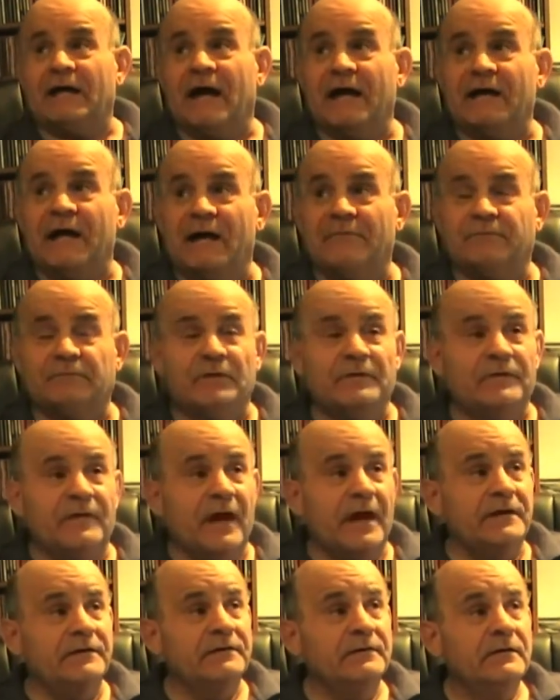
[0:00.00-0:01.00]
I have to
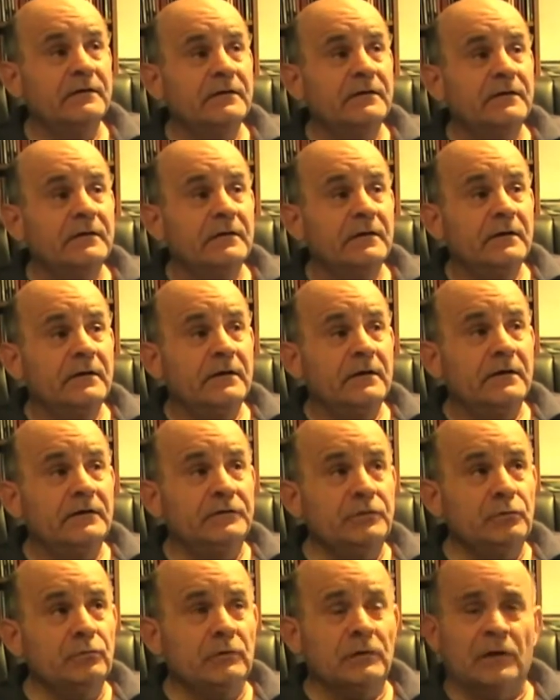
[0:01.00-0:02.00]
then
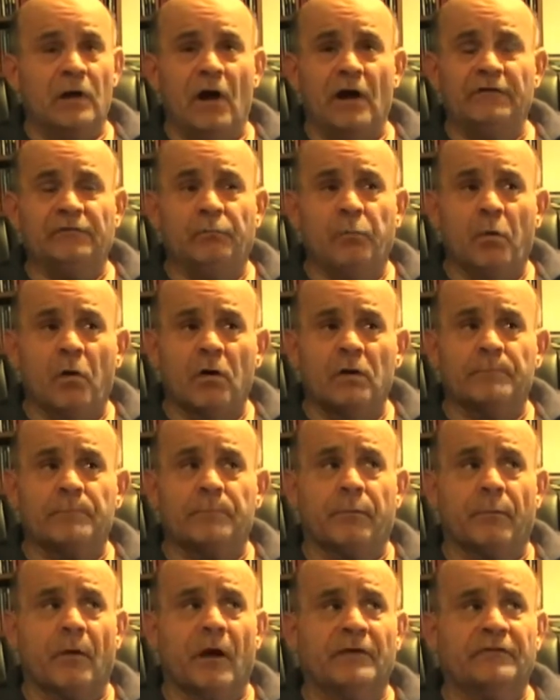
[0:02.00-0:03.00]
utilize
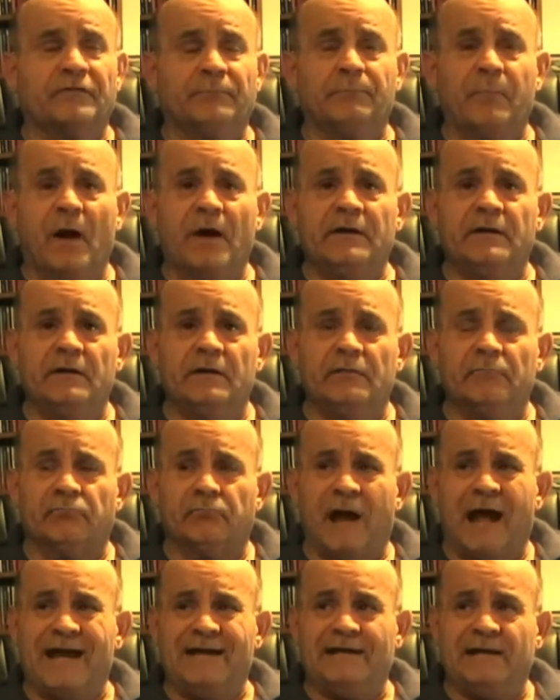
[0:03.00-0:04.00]
WordPress by
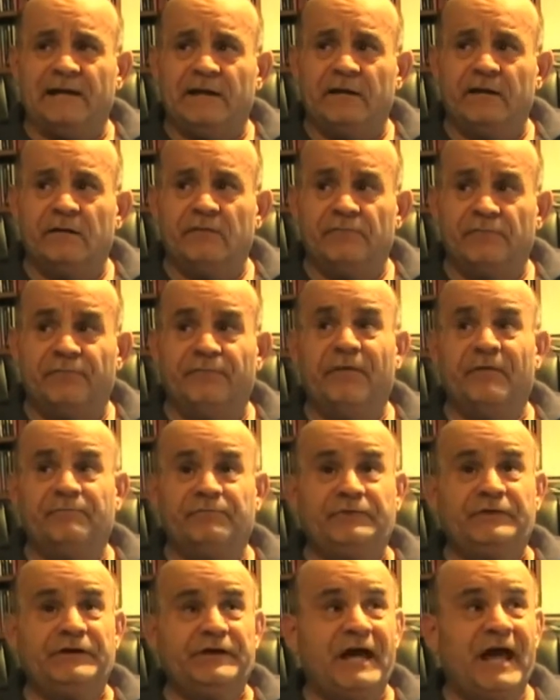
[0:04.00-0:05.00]
writing
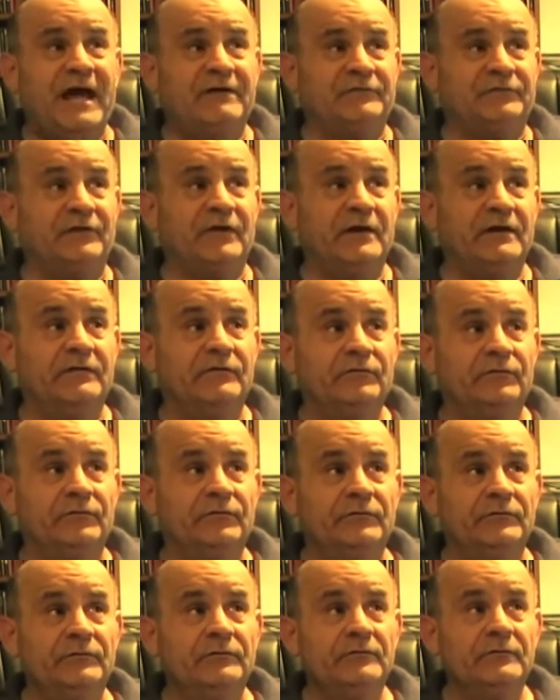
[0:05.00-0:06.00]
50
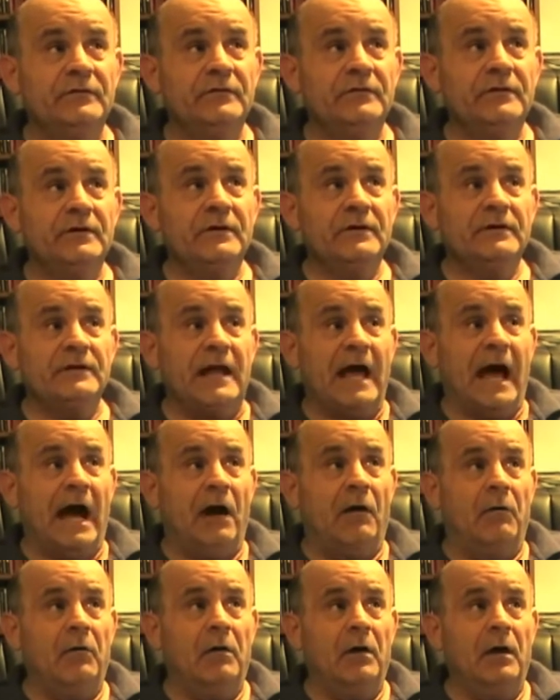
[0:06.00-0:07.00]
essays.
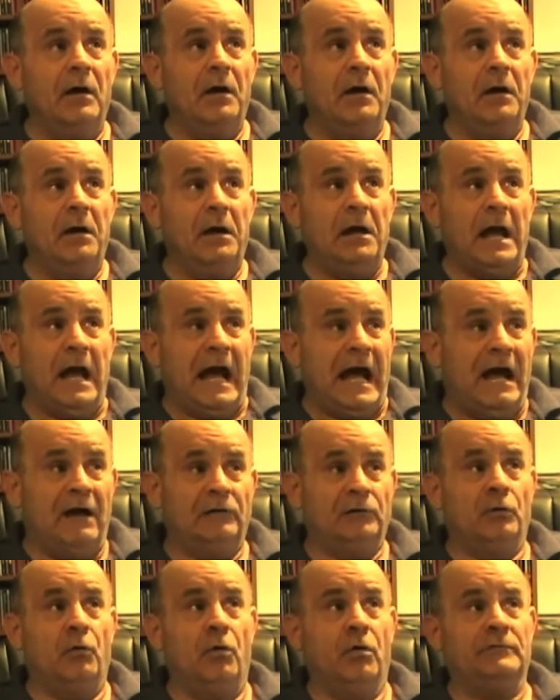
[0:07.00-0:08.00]
Now, how
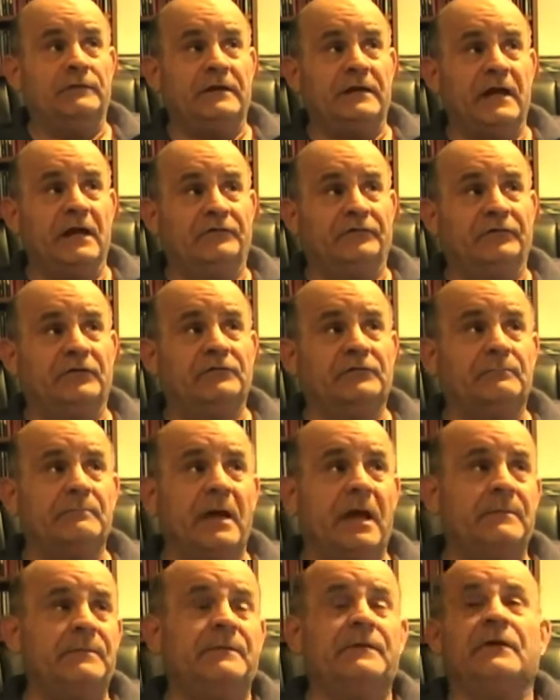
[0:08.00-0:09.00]
long the essays,
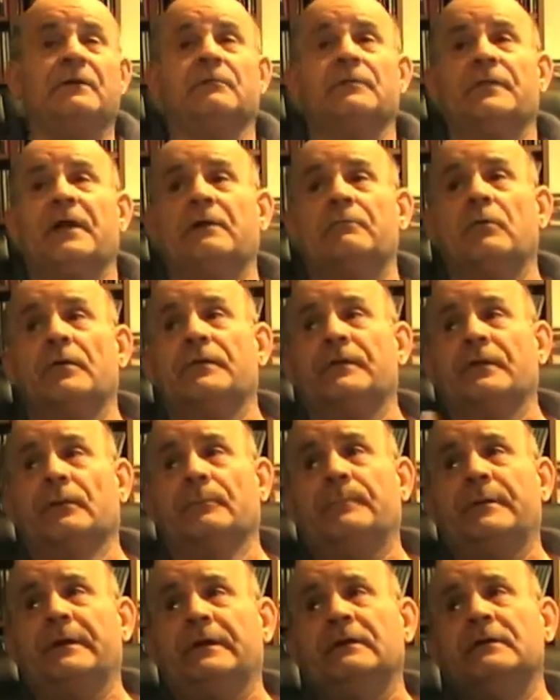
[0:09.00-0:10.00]
maybe they'll
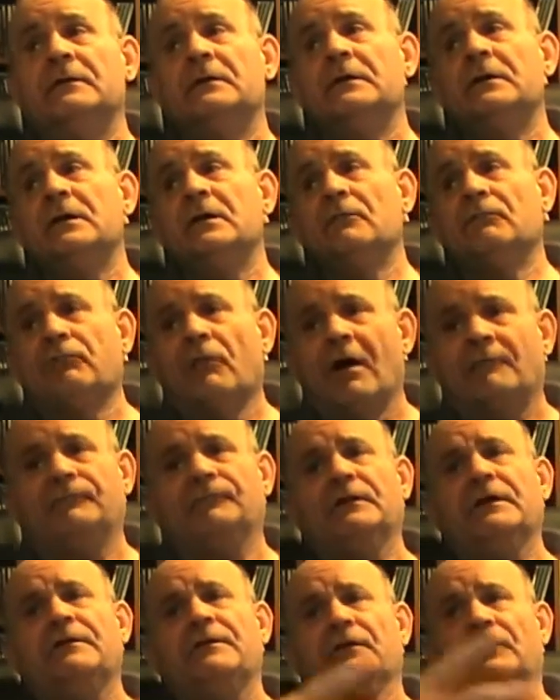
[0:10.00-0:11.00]
be
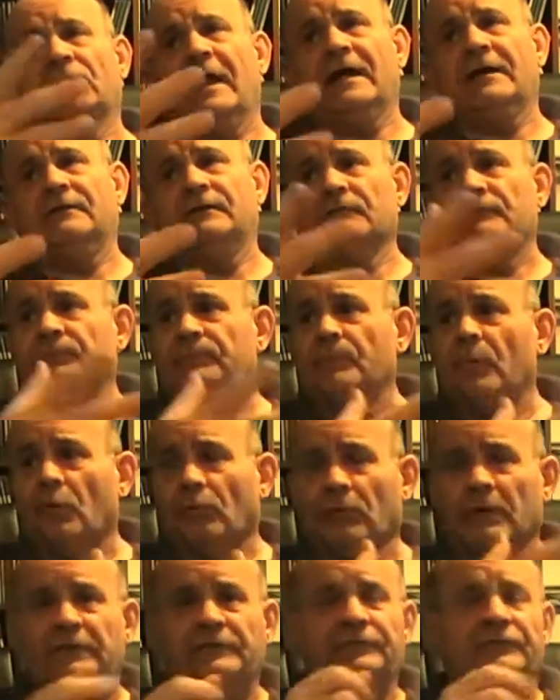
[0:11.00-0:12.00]
roughly the length of
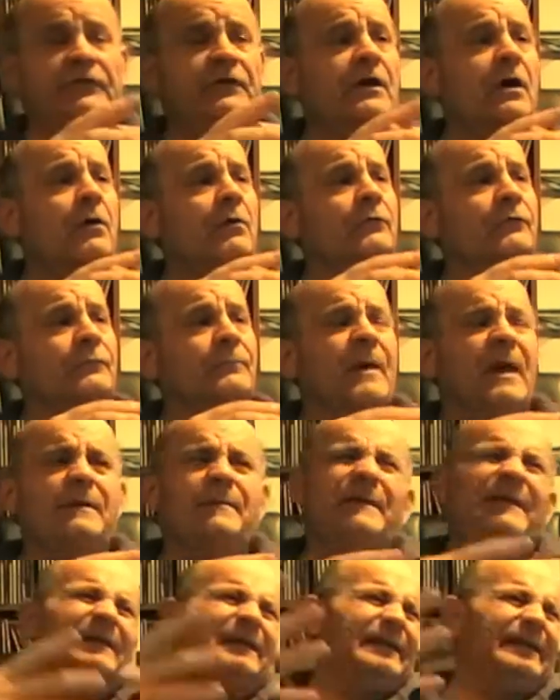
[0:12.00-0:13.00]
Maurizio's,
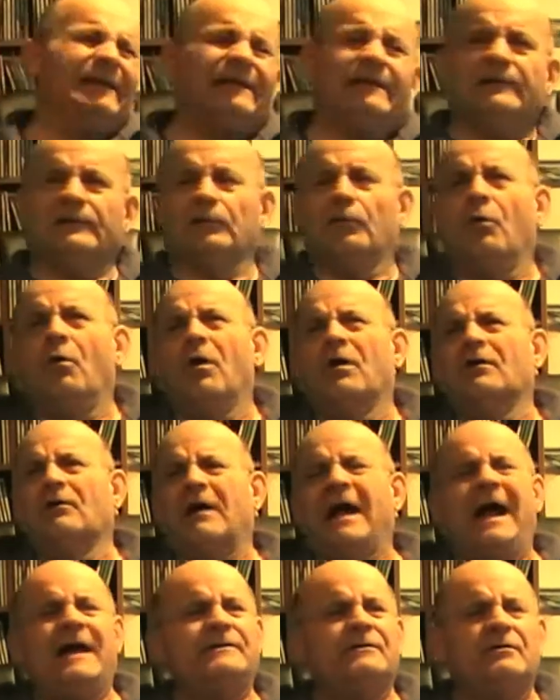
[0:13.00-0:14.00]
maybe a little longer.
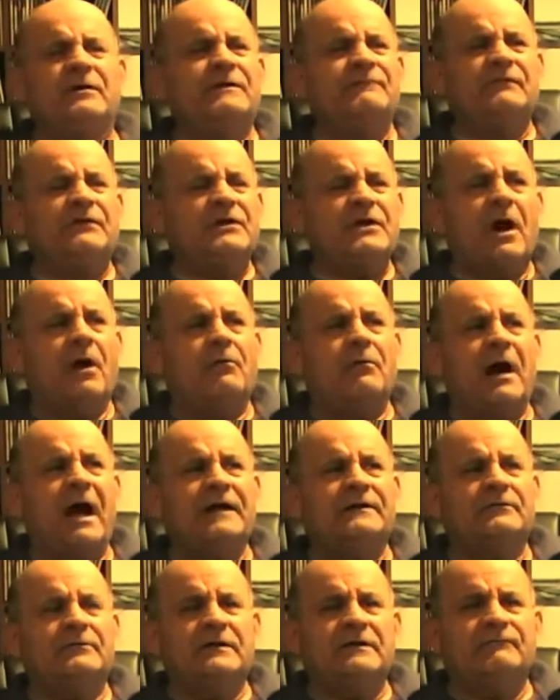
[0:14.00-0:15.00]
I don't even
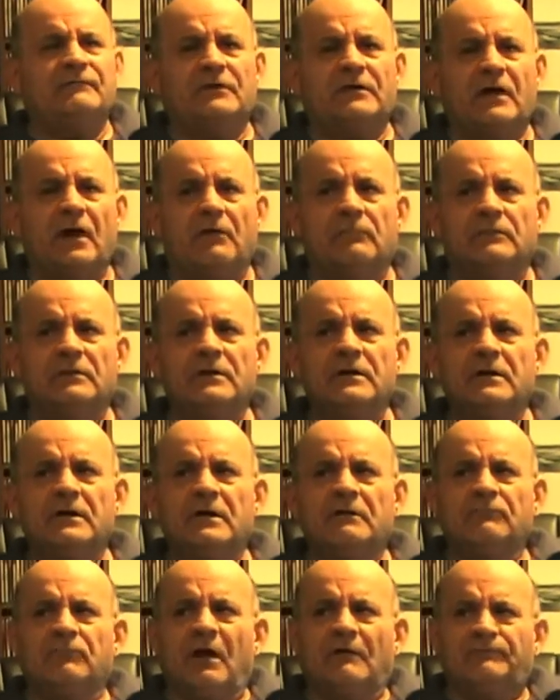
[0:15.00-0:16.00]
know.
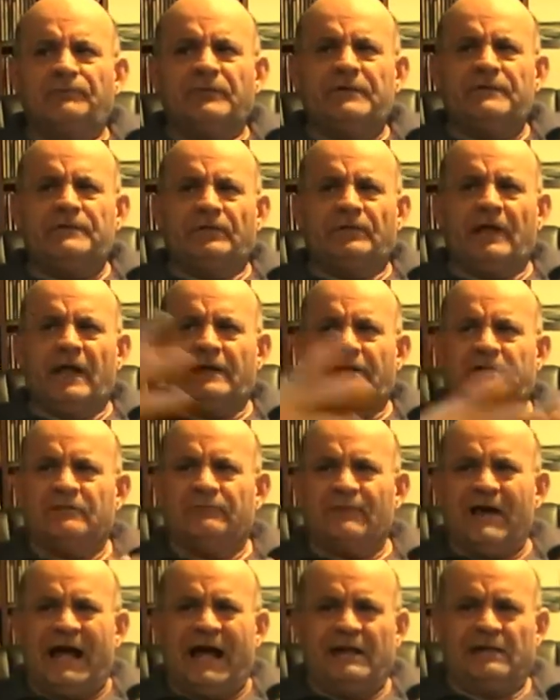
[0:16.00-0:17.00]
Roughly the length
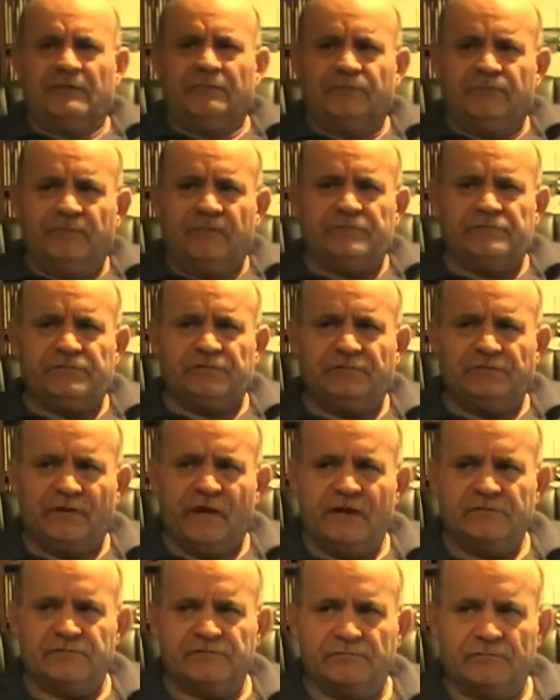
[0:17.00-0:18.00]
of Alan Fisher's
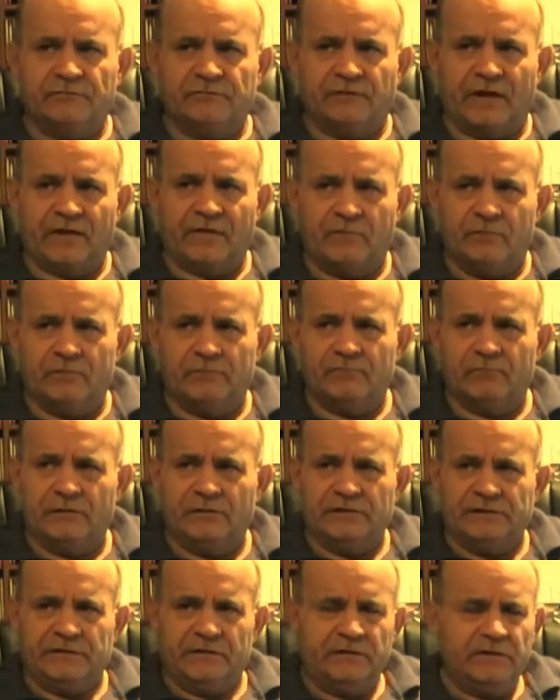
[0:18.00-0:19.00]
entries. I couldn't
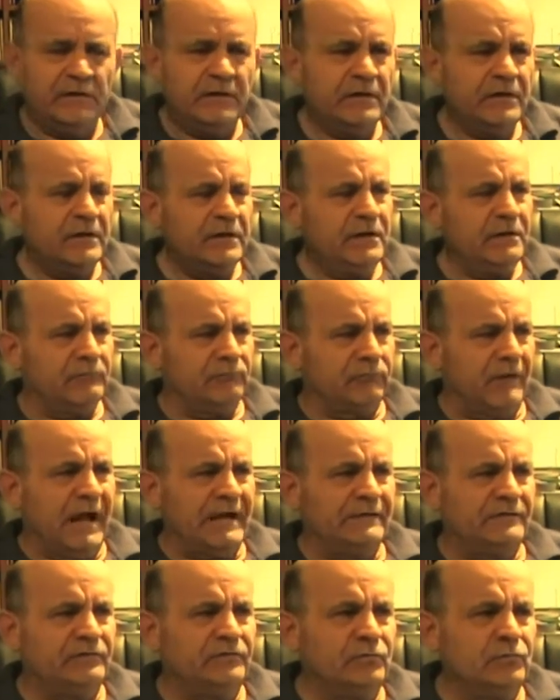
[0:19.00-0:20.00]
really
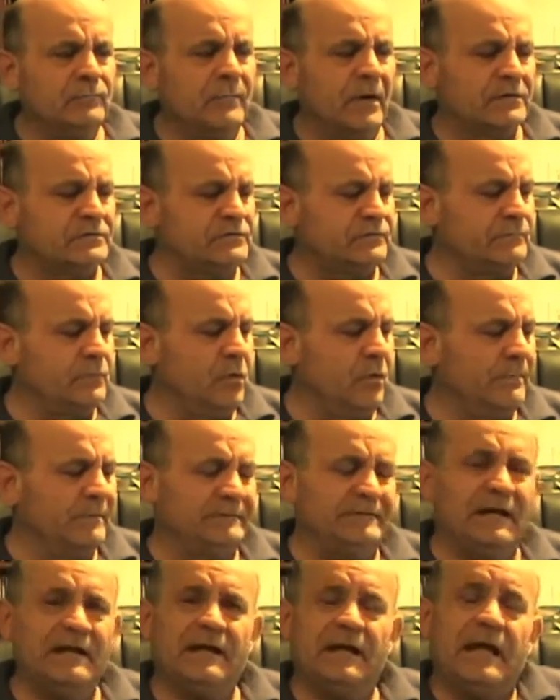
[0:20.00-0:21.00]
write too much more,
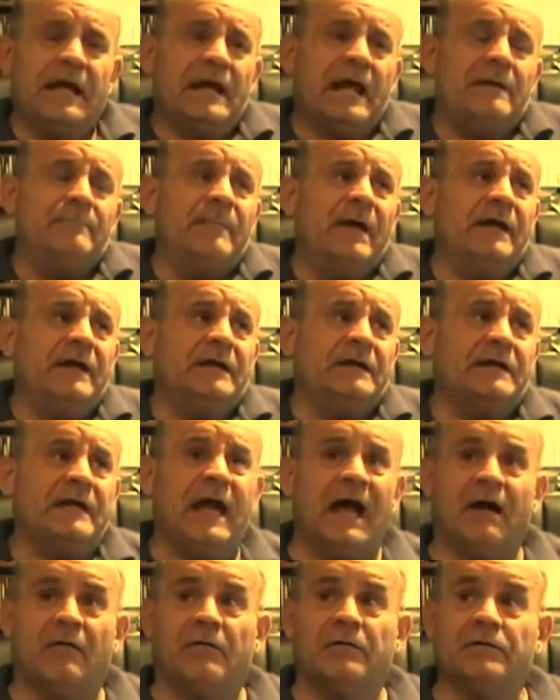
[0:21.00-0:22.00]
but then again, I may get
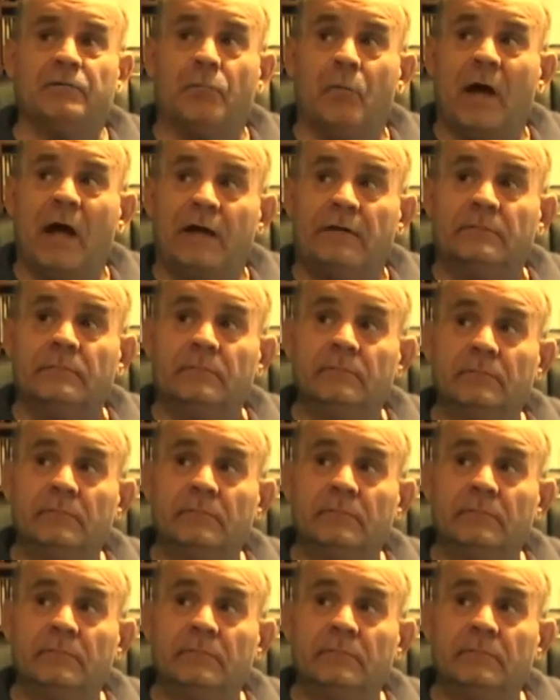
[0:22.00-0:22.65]
carried away.